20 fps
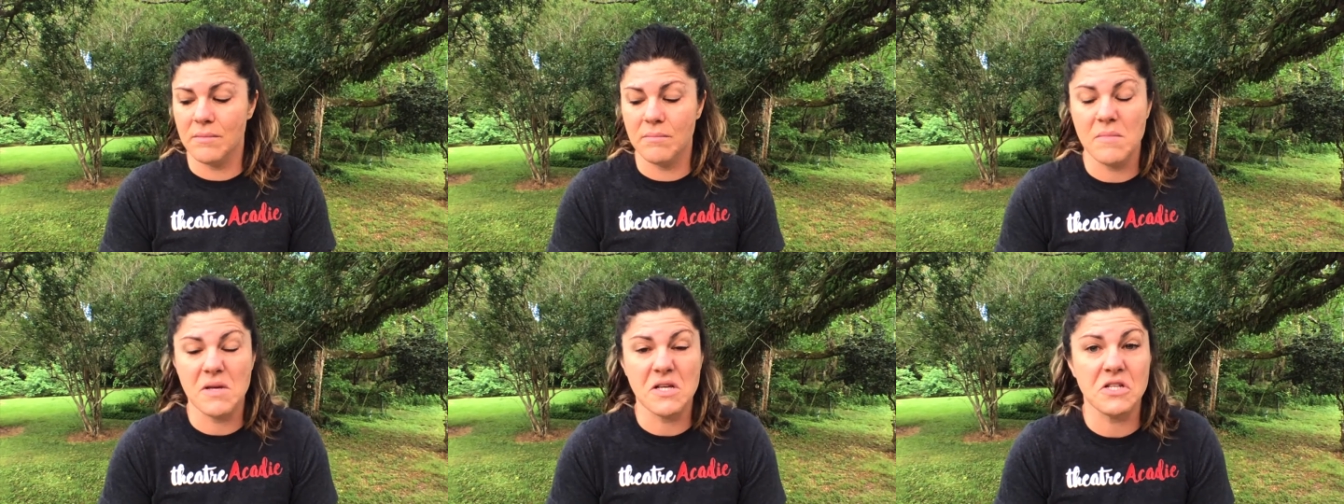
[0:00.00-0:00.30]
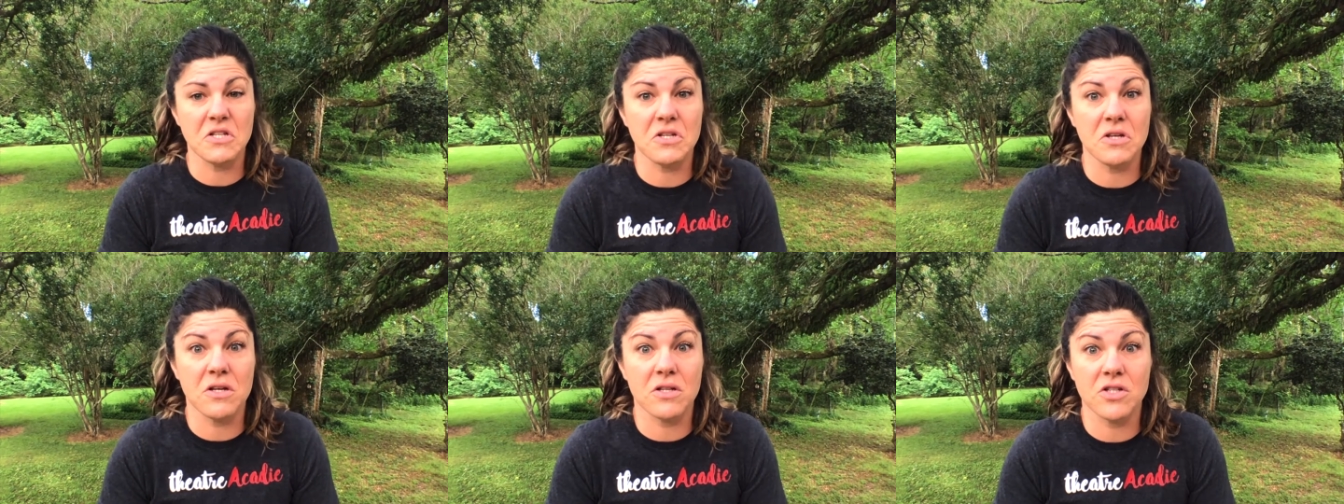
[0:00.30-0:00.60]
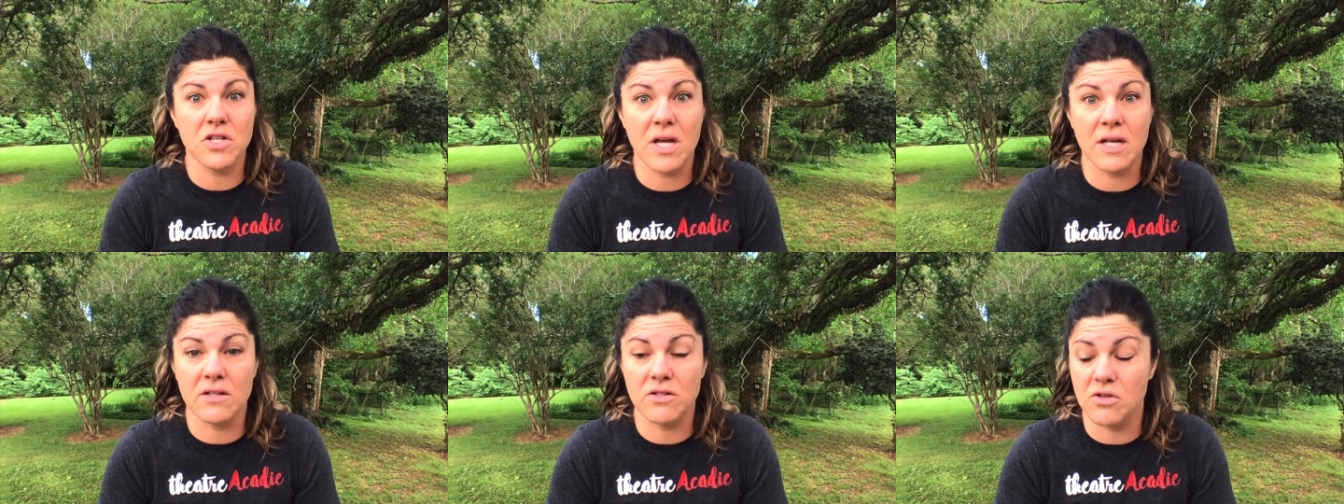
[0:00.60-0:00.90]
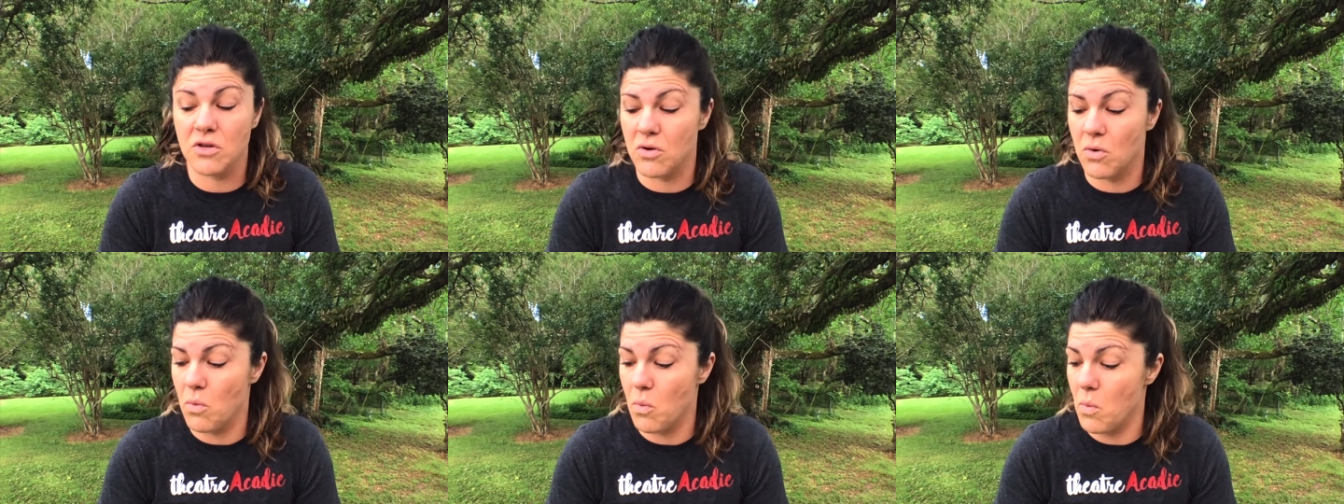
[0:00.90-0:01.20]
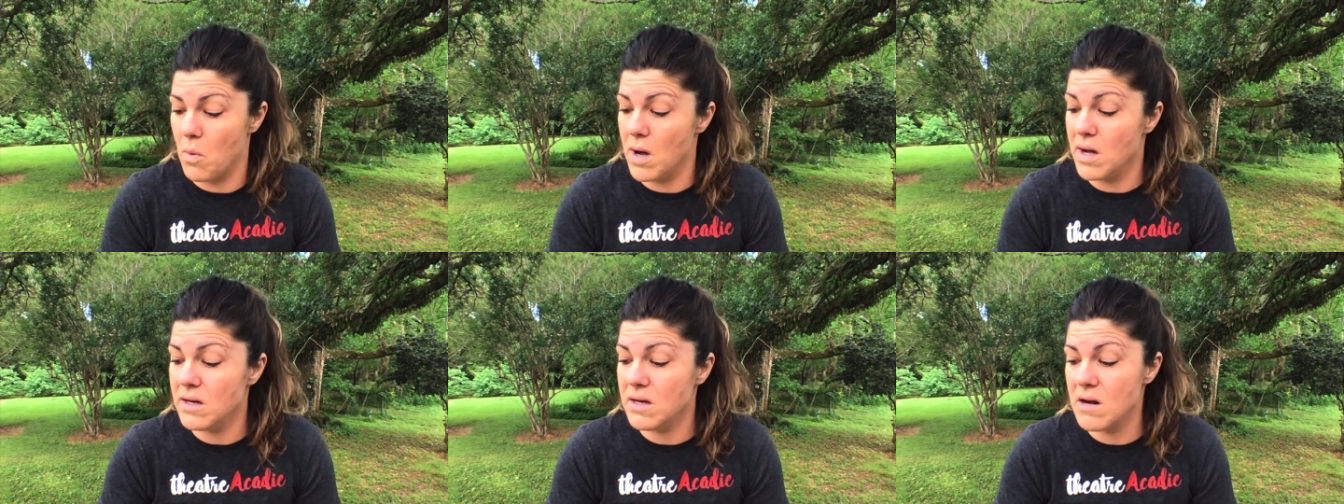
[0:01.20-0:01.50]
Monsieur Jay took
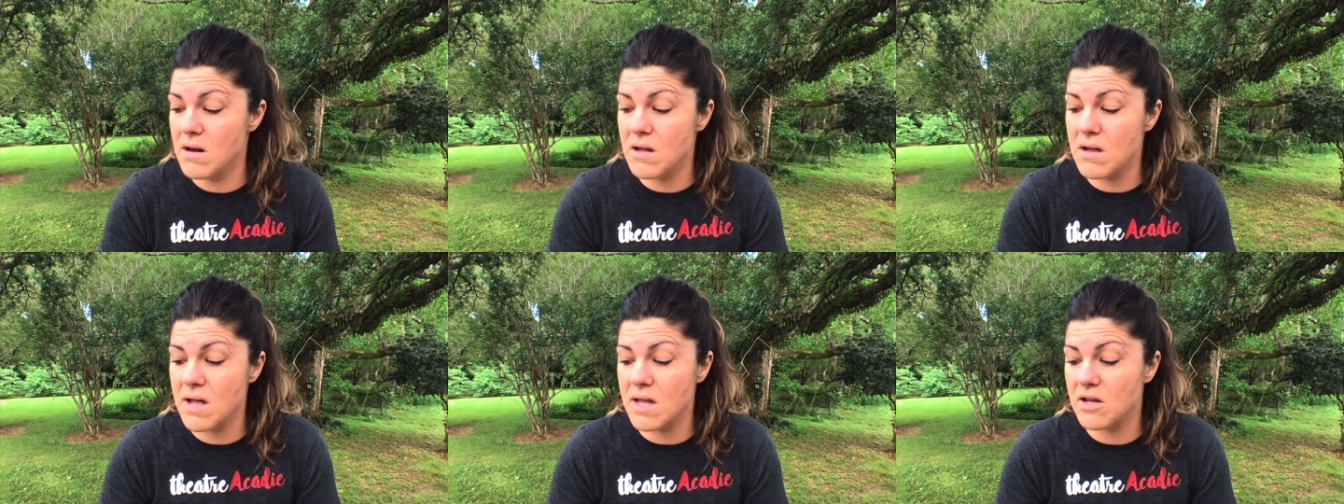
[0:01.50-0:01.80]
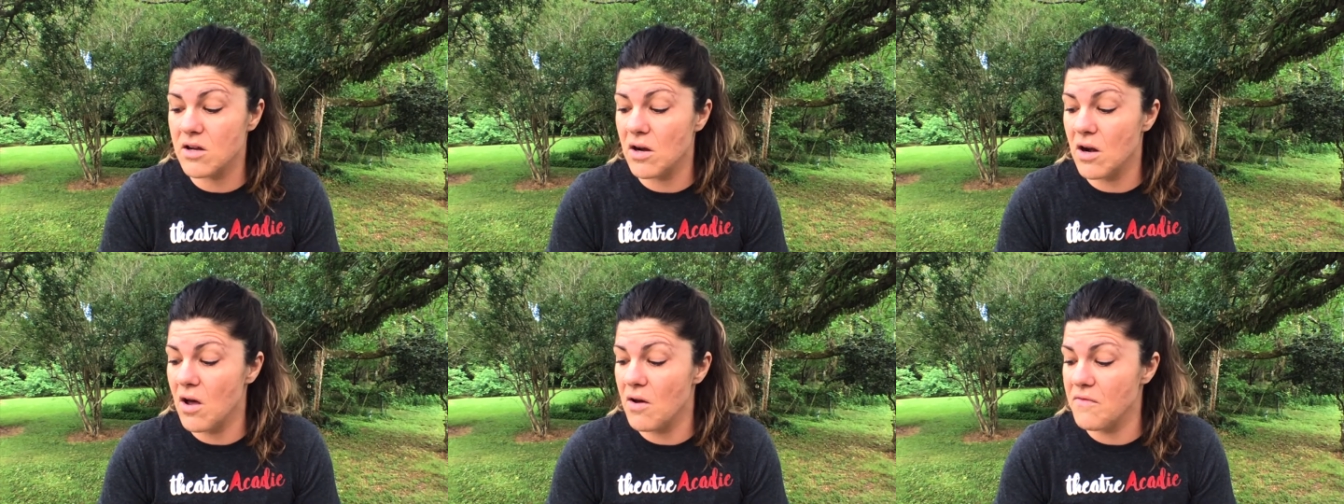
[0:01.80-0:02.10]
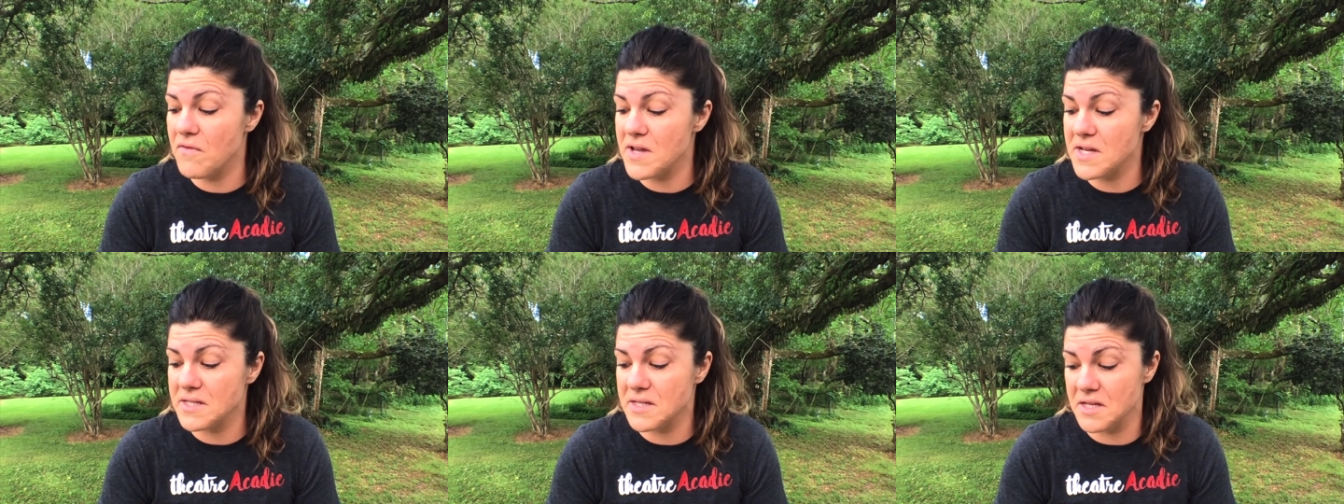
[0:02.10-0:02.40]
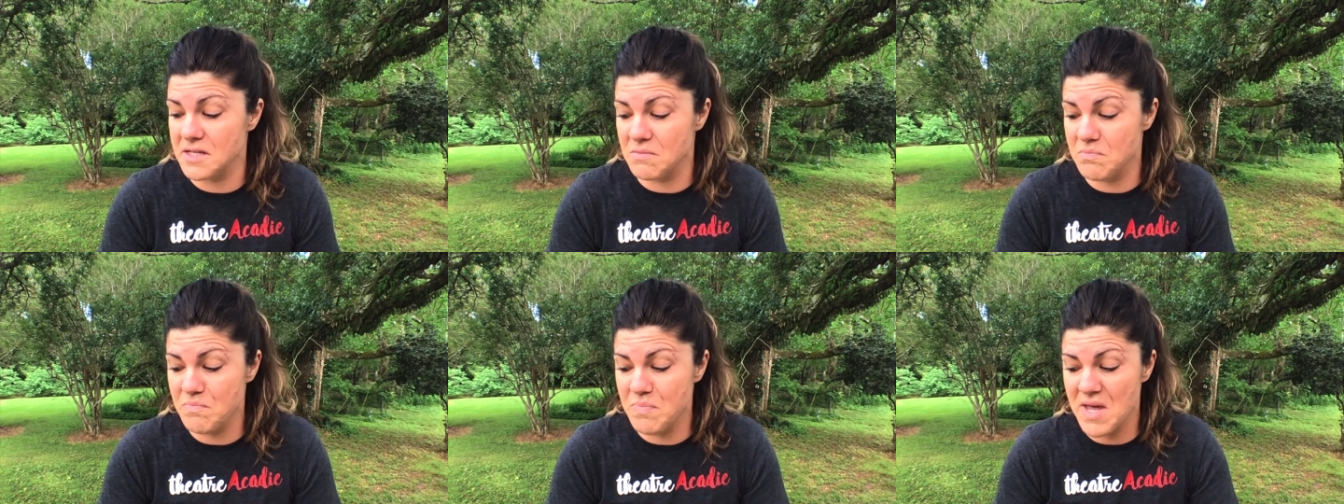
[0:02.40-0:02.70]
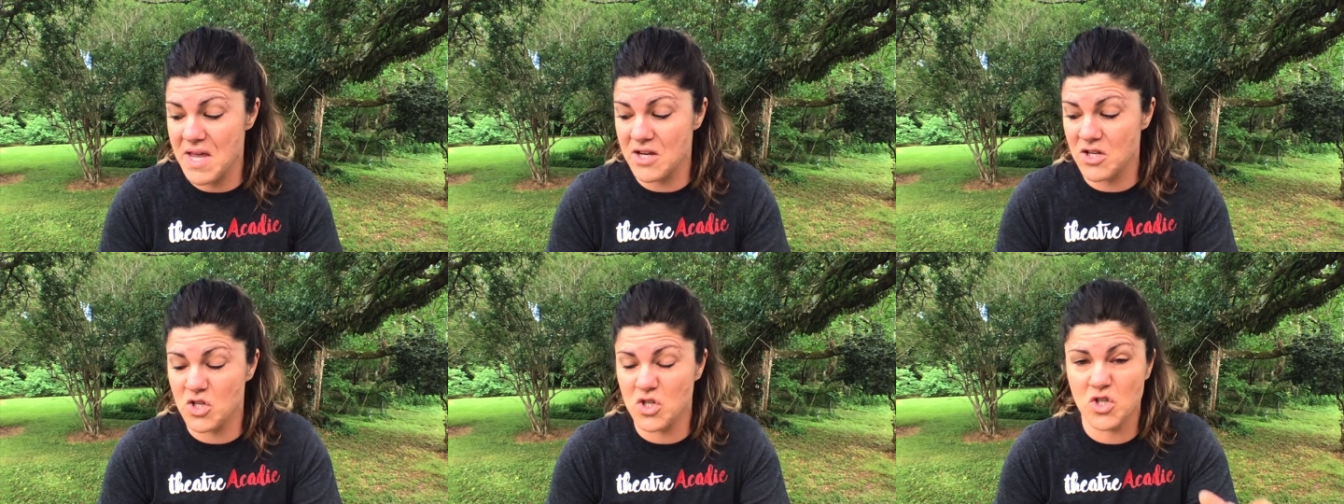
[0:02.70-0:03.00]
one look at Clovis's
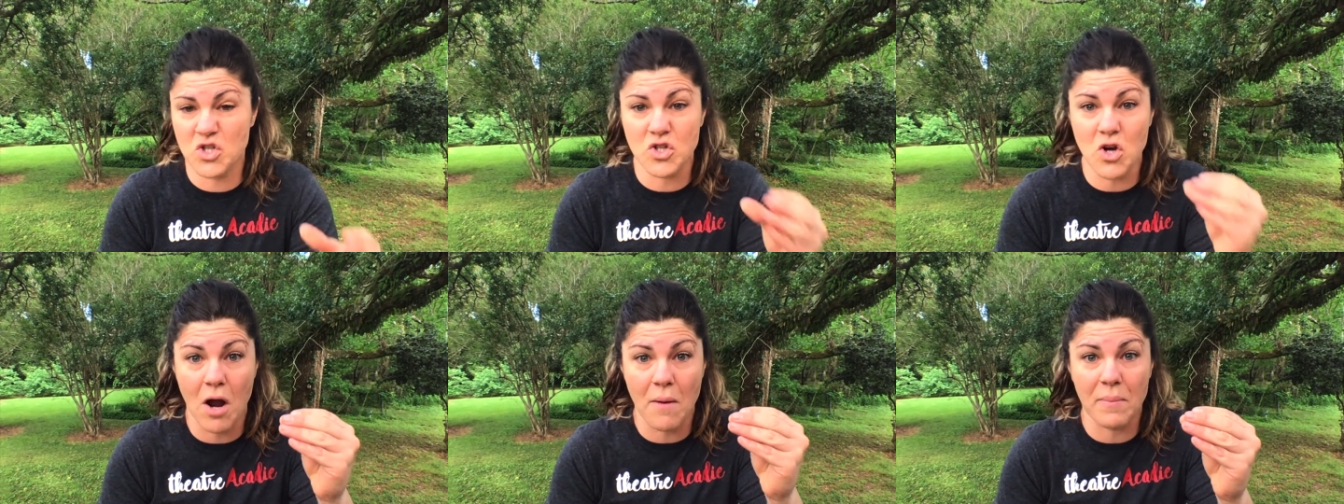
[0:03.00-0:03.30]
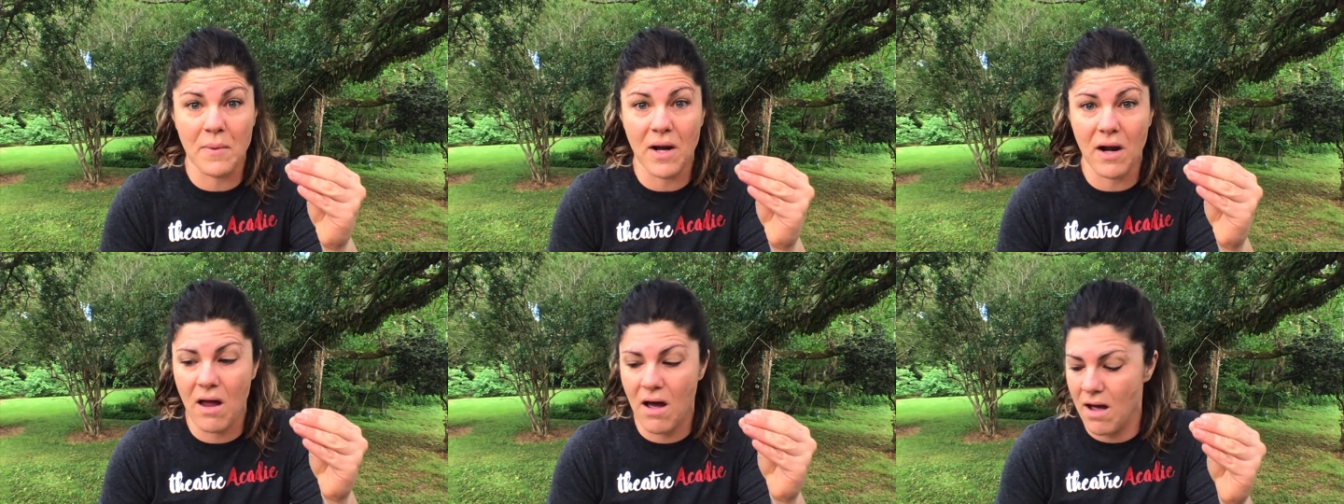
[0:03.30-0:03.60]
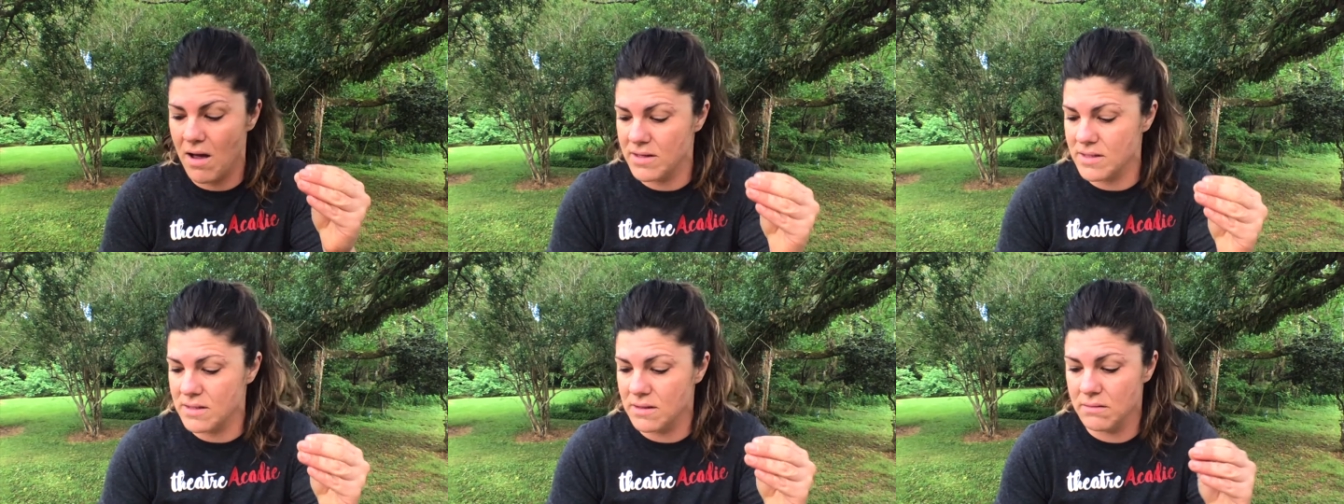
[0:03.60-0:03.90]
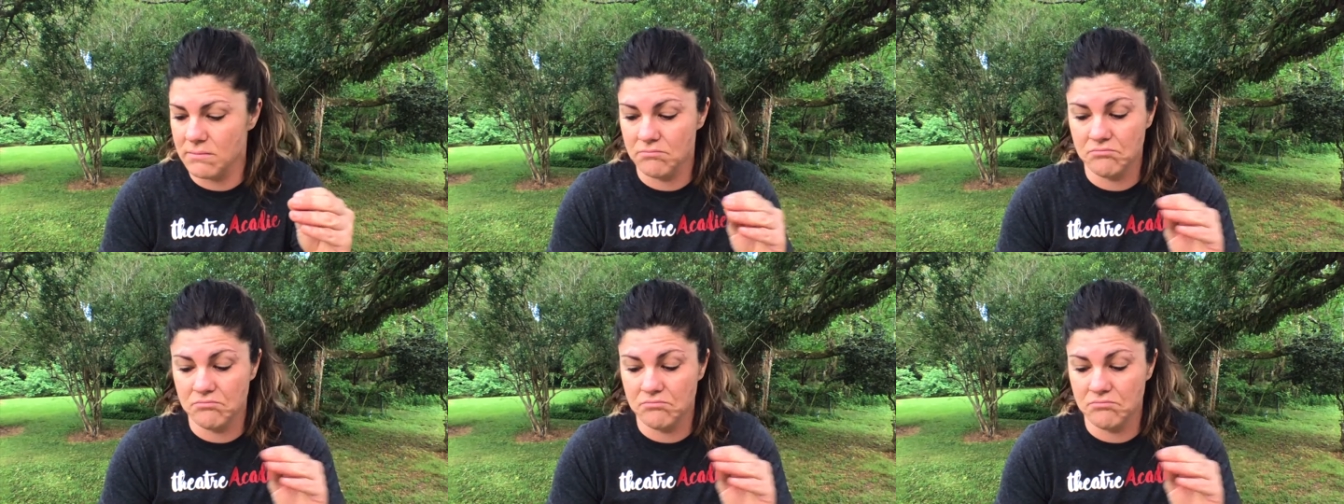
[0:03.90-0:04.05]
big sharp claws.